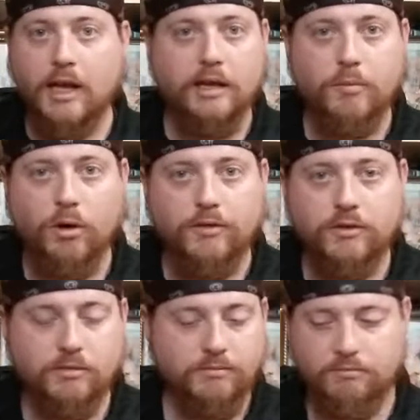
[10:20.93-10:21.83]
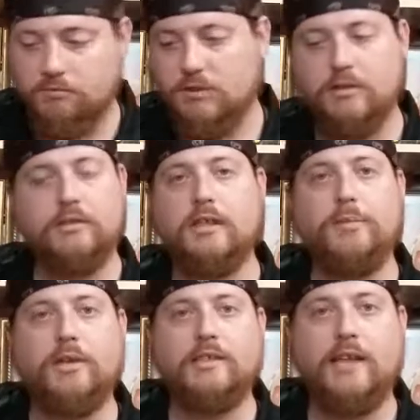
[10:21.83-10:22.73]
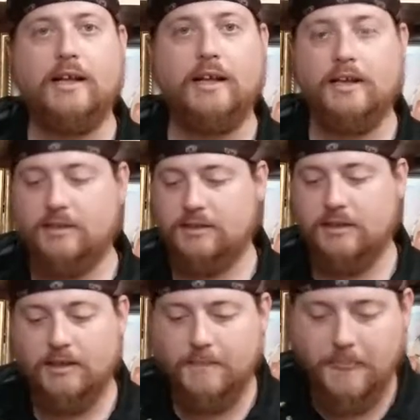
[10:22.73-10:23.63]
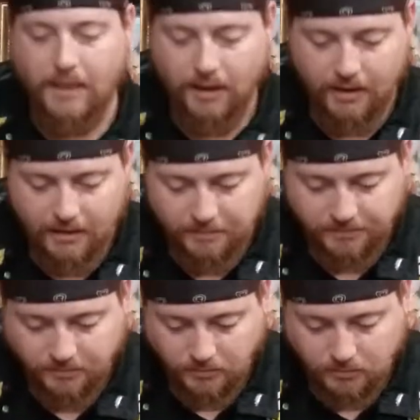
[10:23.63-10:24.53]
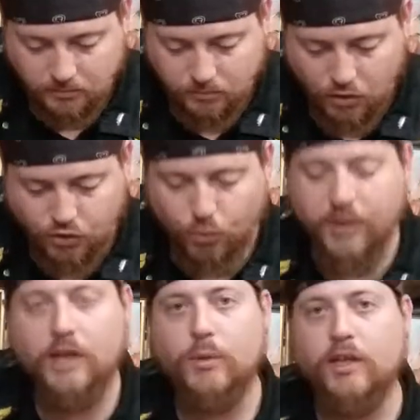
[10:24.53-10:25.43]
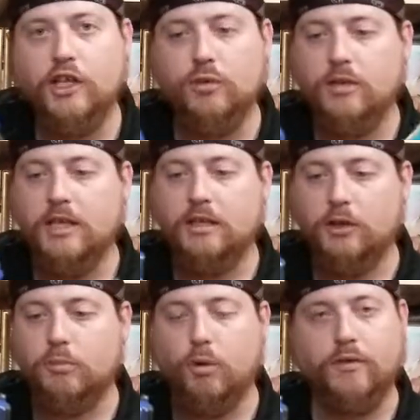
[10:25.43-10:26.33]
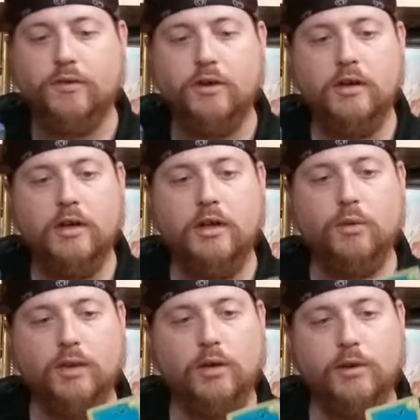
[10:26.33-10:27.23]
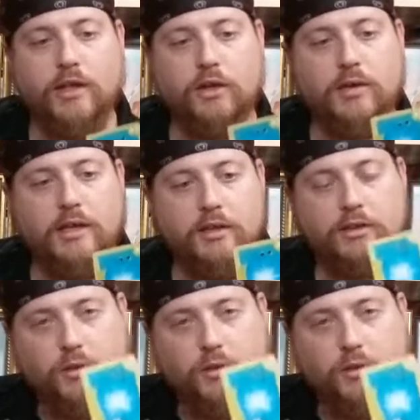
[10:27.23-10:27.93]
and he morphs. It's as simple as that, guys. It's a really, really unique little morpher. Really, really unique little